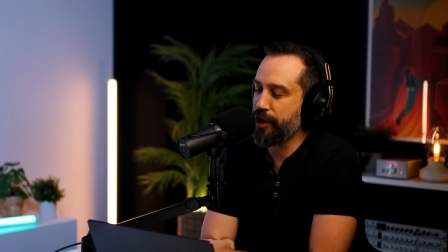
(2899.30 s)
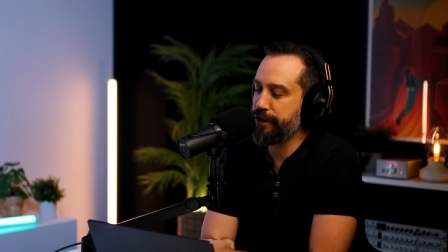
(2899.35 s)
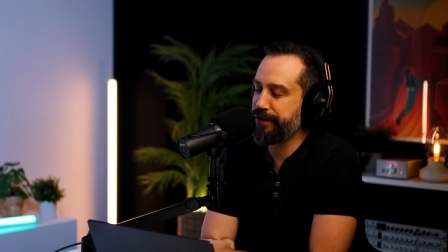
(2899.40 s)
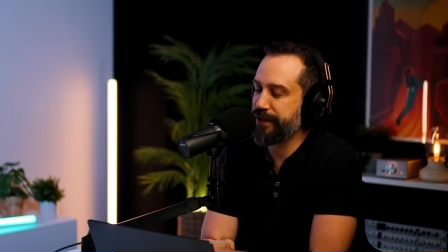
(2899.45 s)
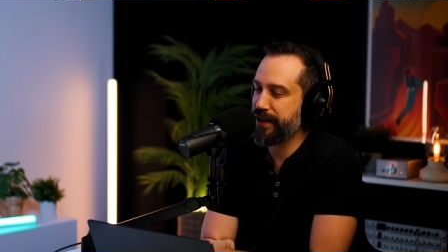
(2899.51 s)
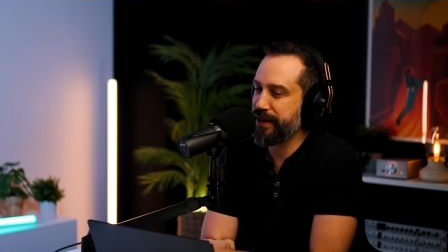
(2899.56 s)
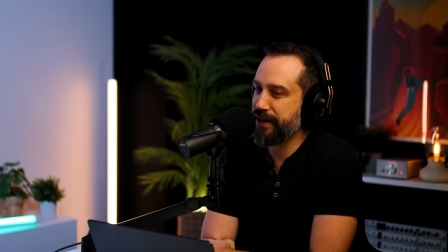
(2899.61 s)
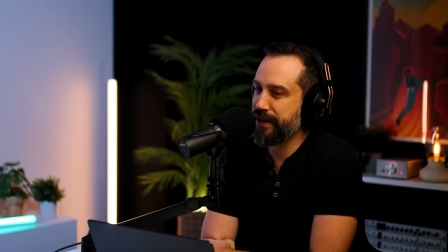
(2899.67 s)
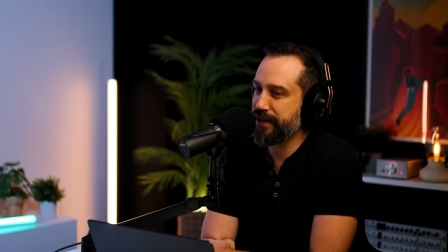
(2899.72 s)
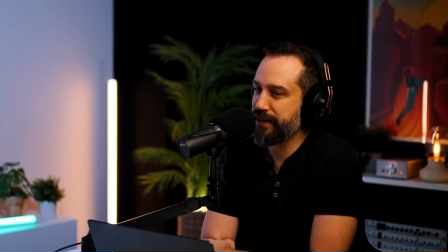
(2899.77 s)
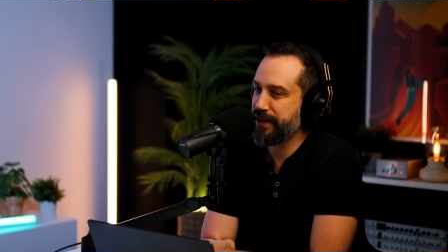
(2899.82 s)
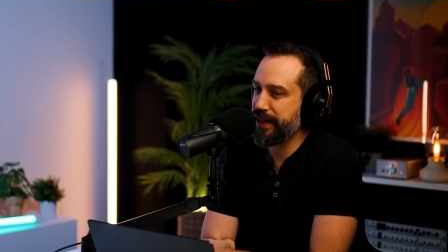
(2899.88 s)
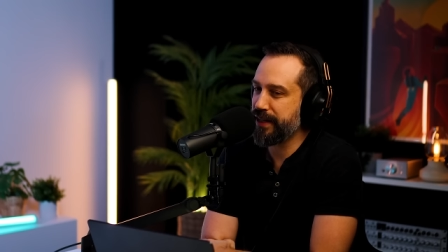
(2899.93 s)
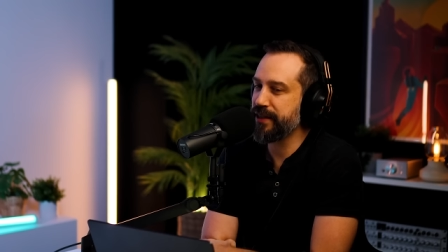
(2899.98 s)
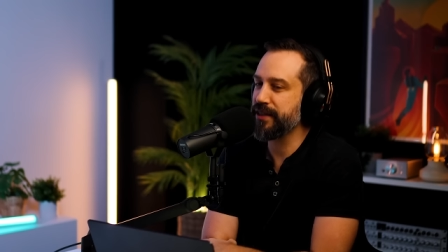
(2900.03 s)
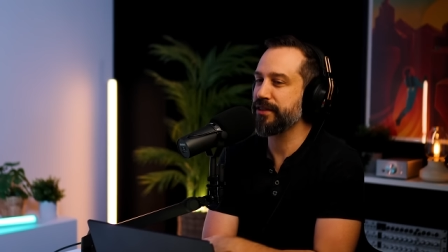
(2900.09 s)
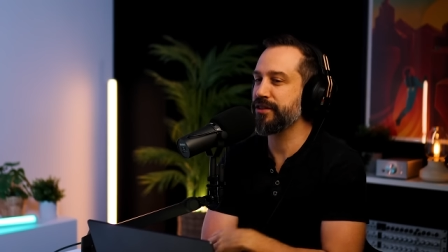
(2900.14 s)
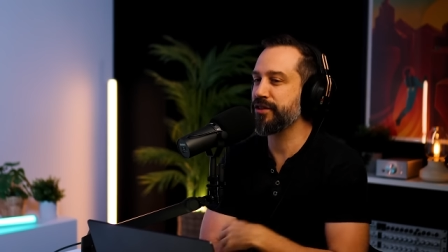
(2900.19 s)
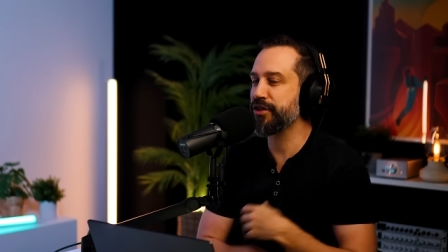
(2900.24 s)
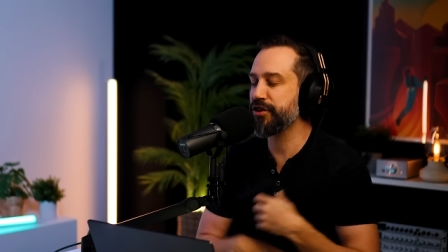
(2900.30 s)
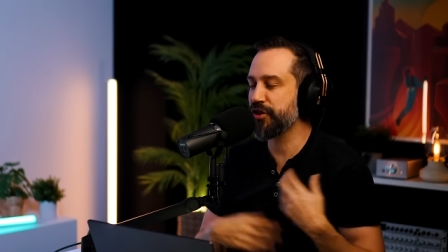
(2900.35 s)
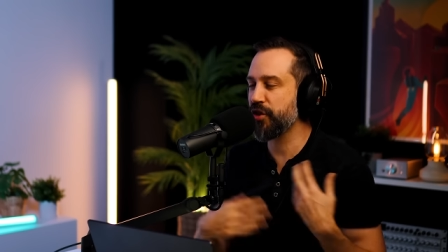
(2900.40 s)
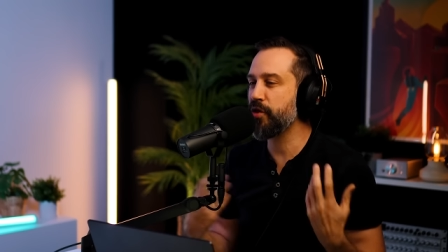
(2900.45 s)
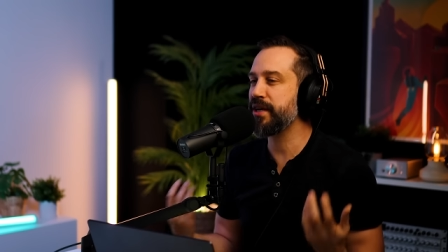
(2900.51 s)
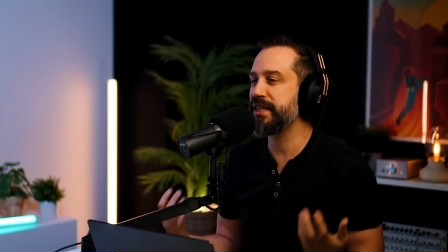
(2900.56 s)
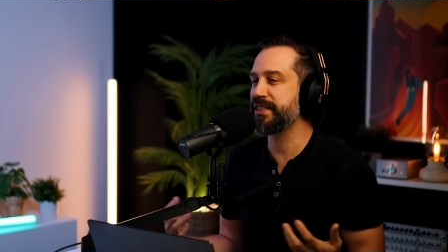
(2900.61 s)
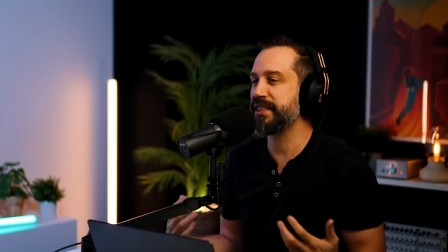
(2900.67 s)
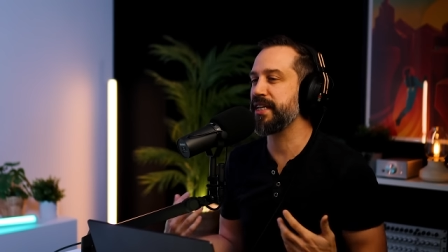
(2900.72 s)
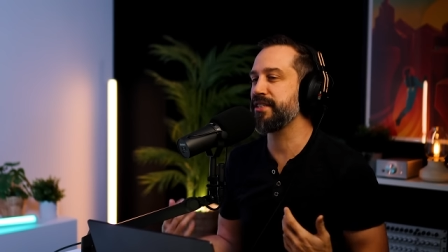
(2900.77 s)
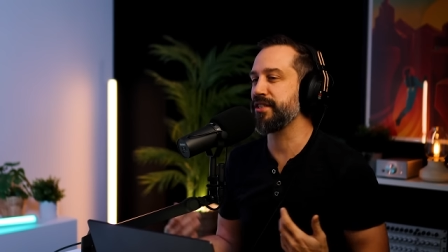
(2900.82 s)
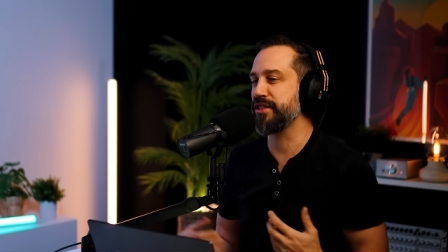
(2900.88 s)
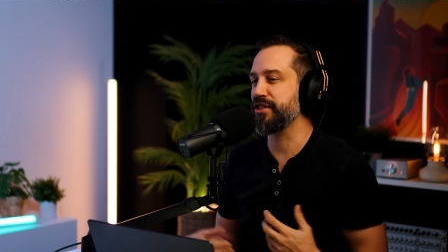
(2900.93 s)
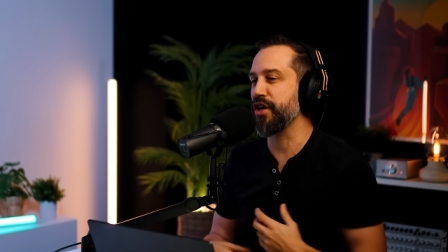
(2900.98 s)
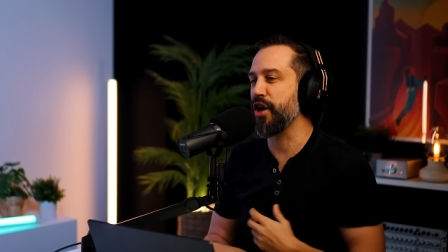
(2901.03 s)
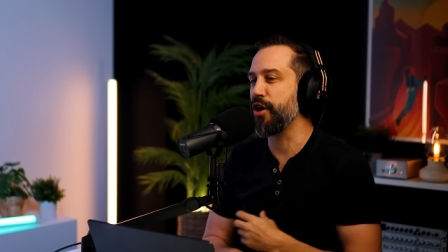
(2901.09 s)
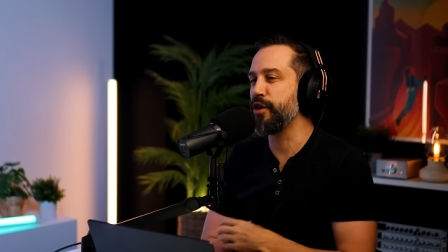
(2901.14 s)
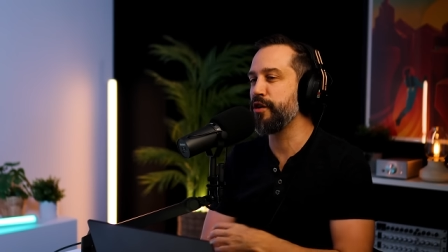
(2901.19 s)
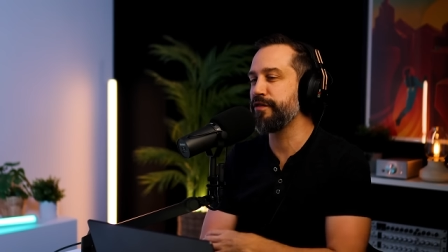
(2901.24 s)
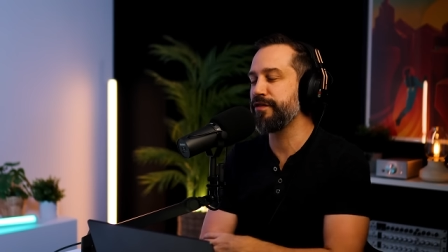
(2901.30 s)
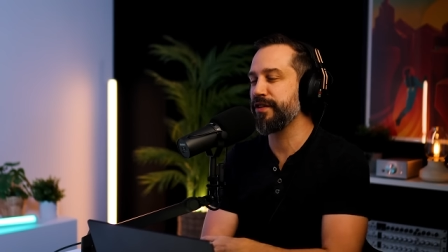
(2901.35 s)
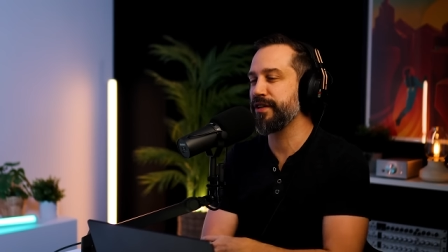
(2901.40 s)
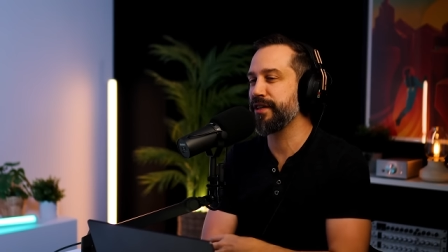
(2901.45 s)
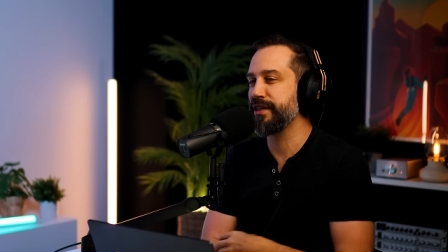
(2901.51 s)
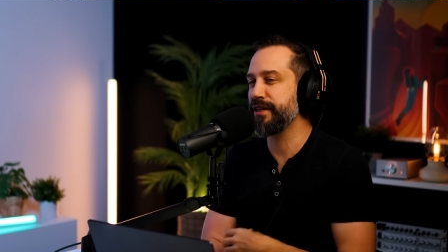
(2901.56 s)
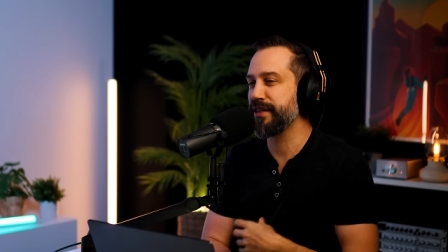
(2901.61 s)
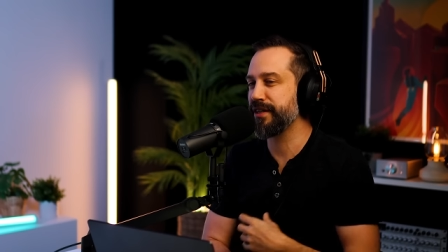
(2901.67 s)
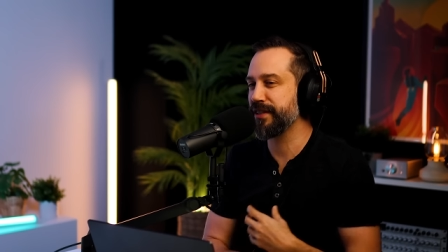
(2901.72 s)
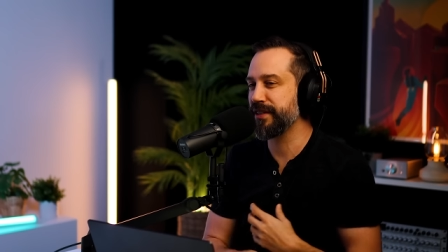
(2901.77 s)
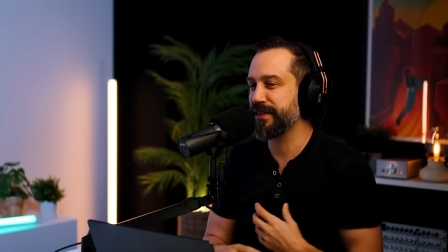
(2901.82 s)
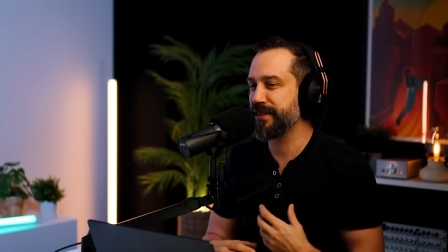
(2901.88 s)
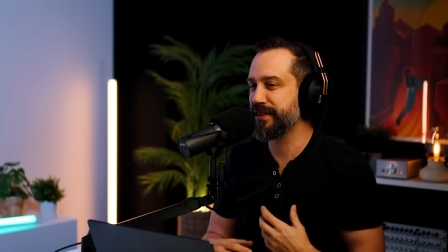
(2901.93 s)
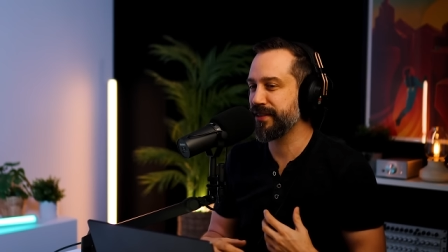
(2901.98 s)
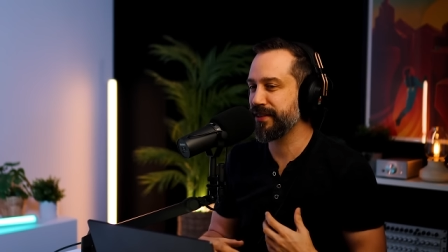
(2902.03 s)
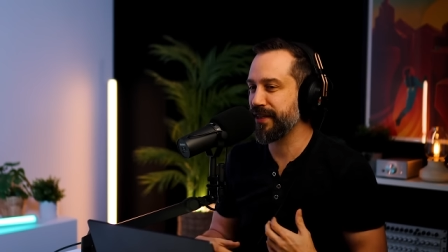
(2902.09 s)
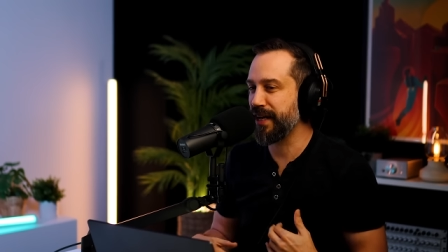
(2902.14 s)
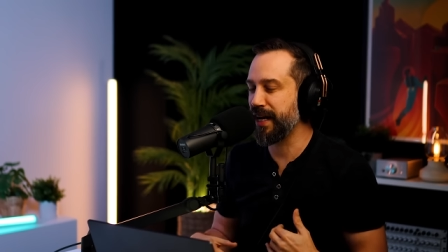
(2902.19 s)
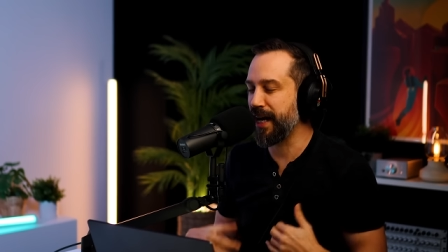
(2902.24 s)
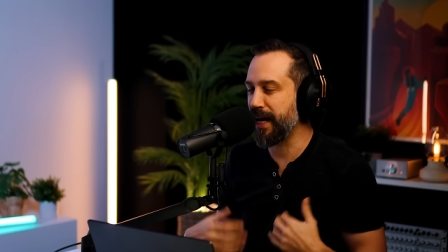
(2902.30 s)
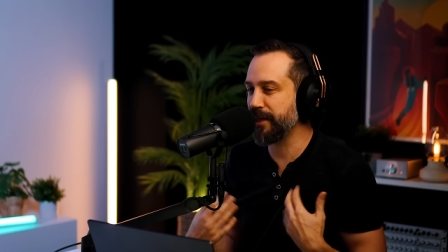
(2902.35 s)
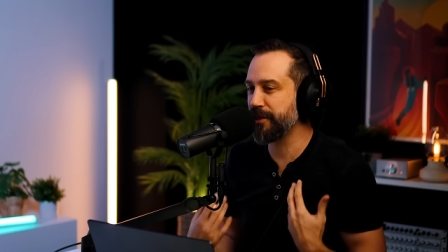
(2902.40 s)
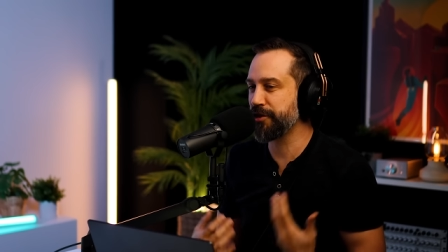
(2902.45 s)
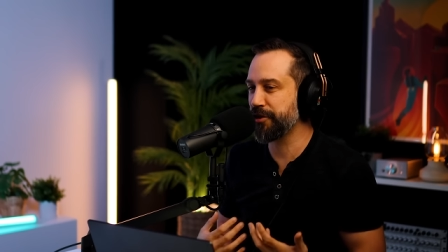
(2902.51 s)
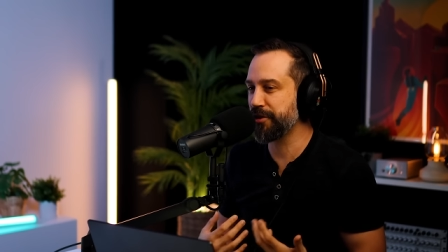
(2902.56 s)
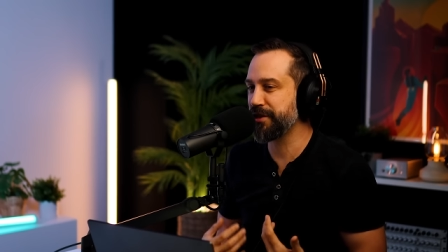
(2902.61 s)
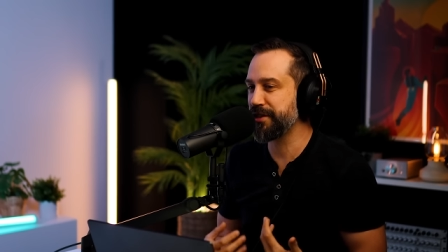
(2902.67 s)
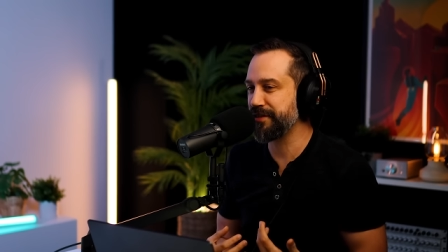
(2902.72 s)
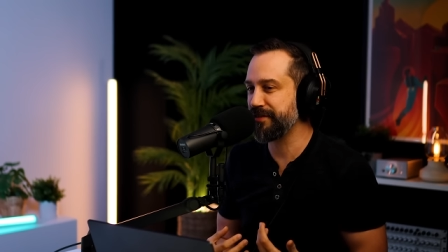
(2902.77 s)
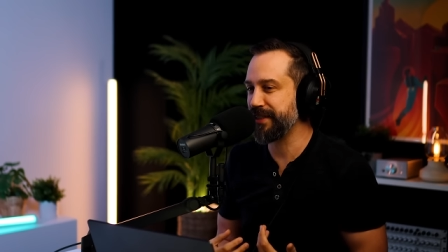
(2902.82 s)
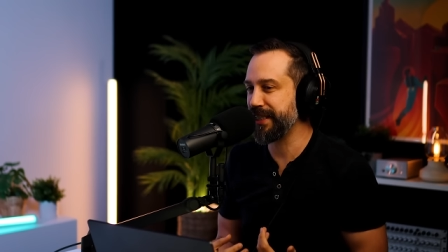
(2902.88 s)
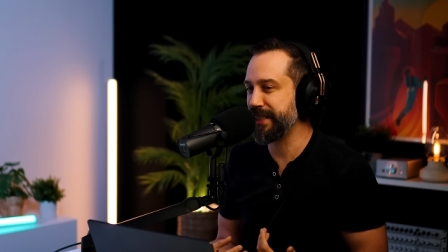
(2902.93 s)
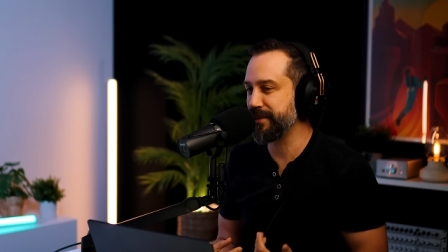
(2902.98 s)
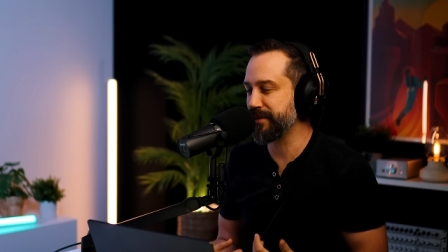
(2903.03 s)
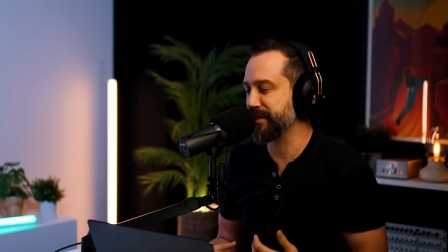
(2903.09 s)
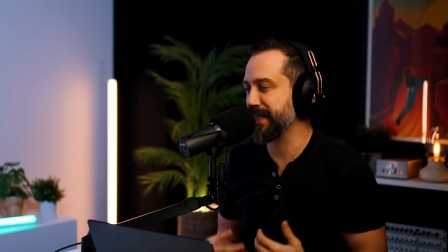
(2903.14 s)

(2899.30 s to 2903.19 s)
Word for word: over, and the, the story says it's over hundreds of years.